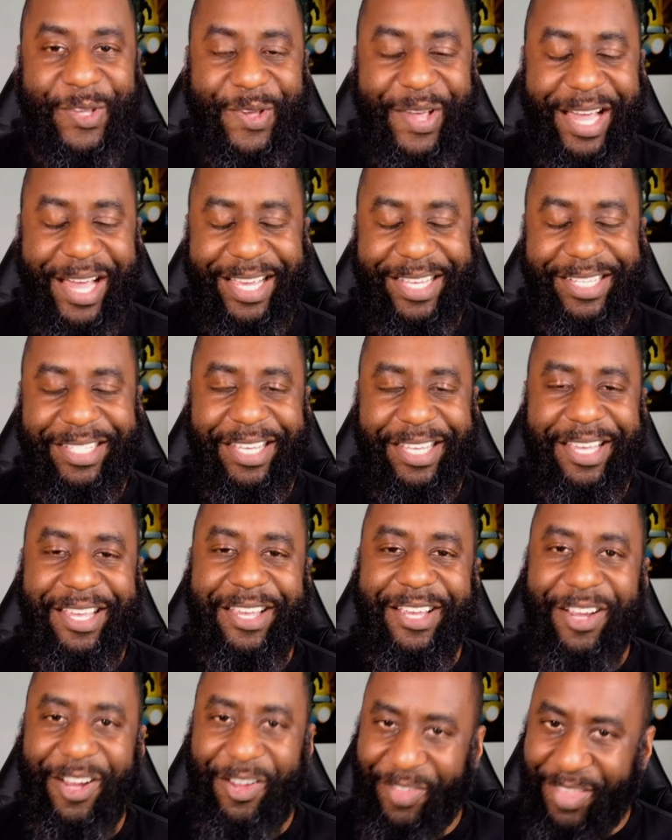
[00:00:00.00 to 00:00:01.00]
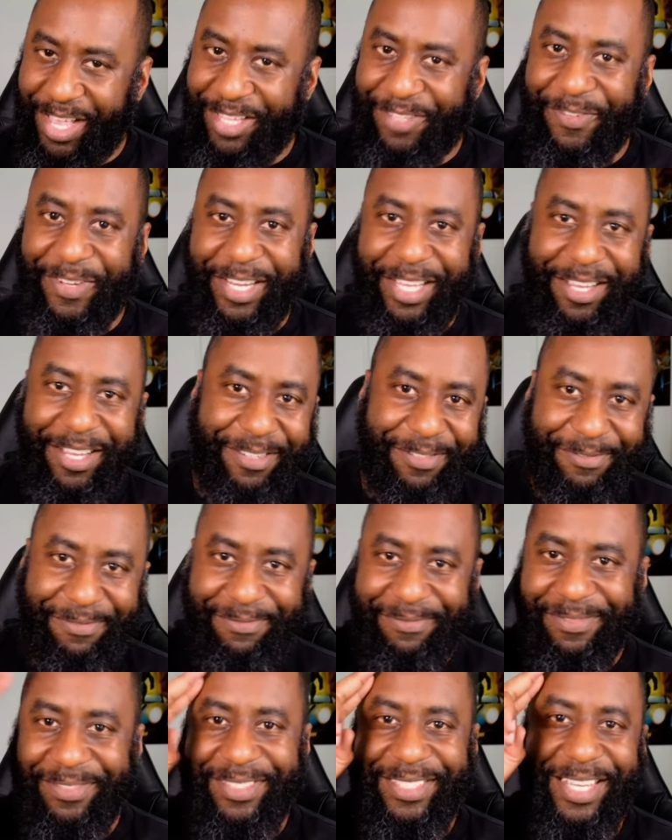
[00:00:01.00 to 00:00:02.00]
you guys on the next video.
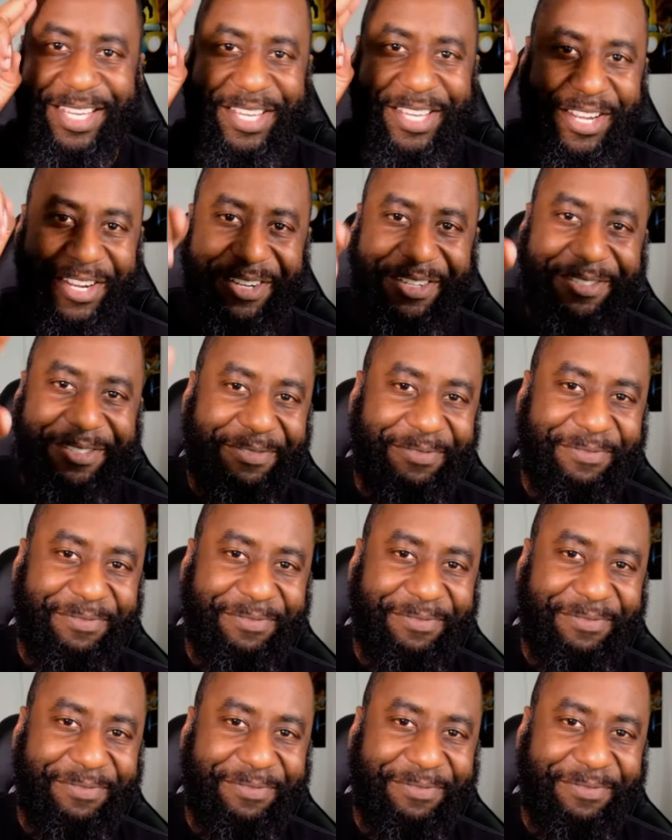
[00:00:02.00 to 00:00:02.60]
Take care.